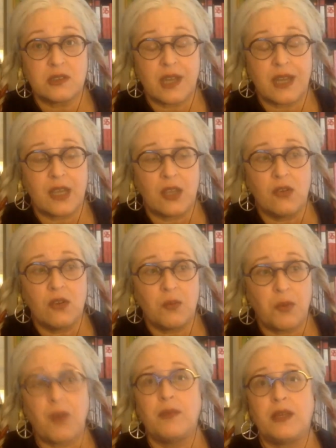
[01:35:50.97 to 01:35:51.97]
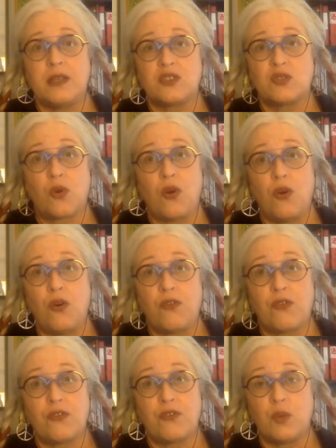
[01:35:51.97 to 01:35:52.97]
Like, you could probably scroll
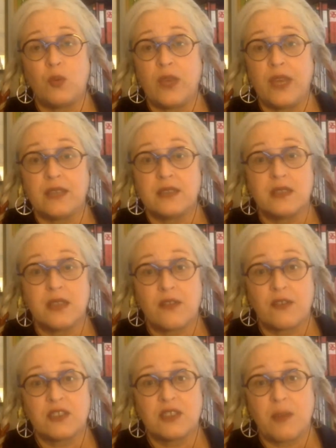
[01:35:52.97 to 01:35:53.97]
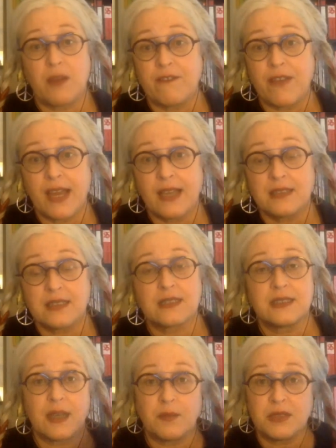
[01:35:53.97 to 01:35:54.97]
for a few weeks and never see my face
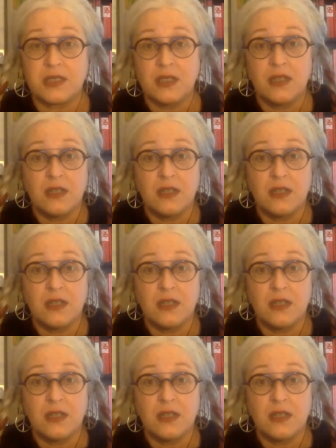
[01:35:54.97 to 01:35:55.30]
except